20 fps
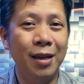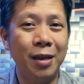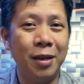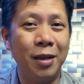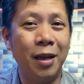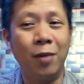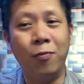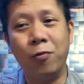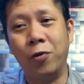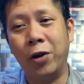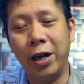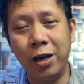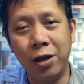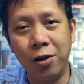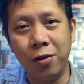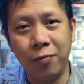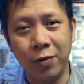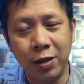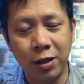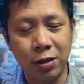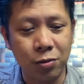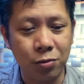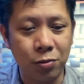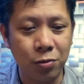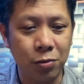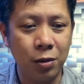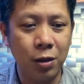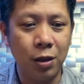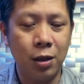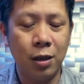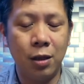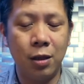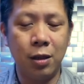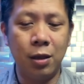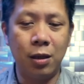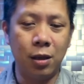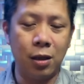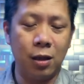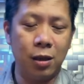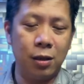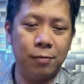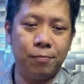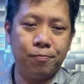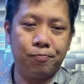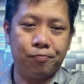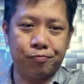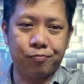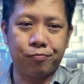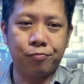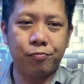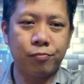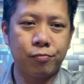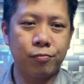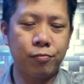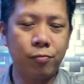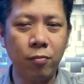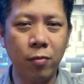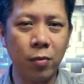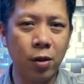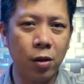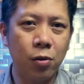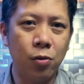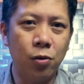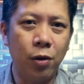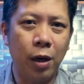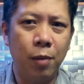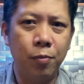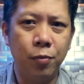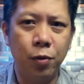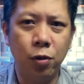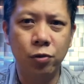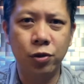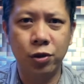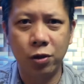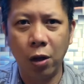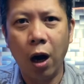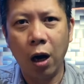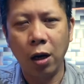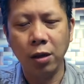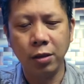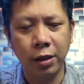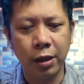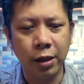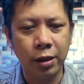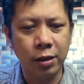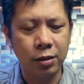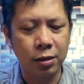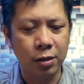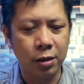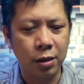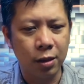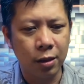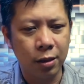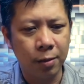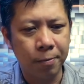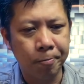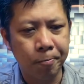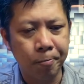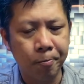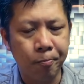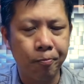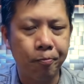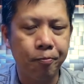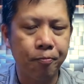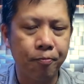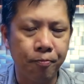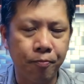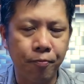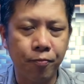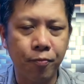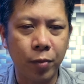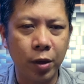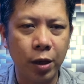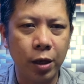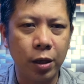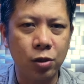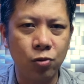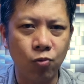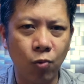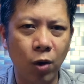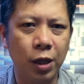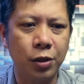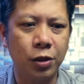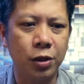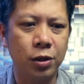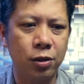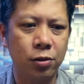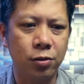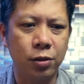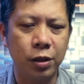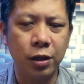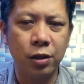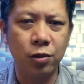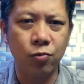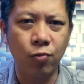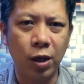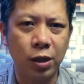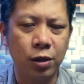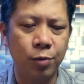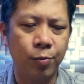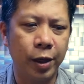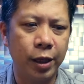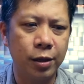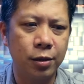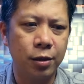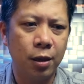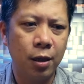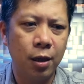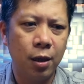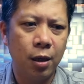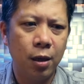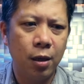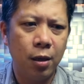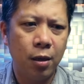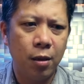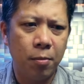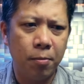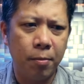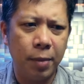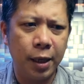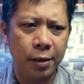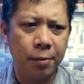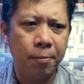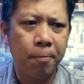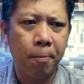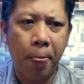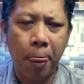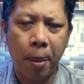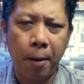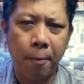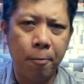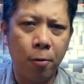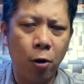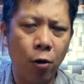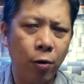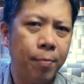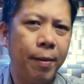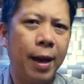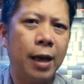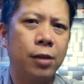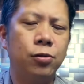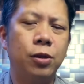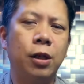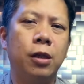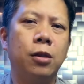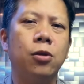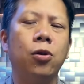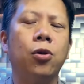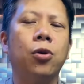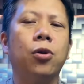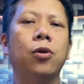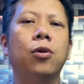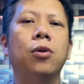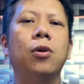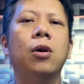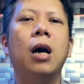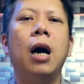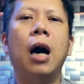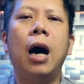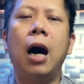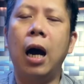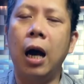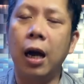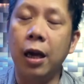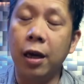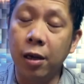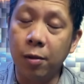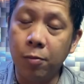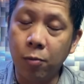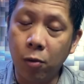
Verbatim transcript: not for any of us who um, who have no stock on these um, these watches and these watch brands. But going back to that logo, I am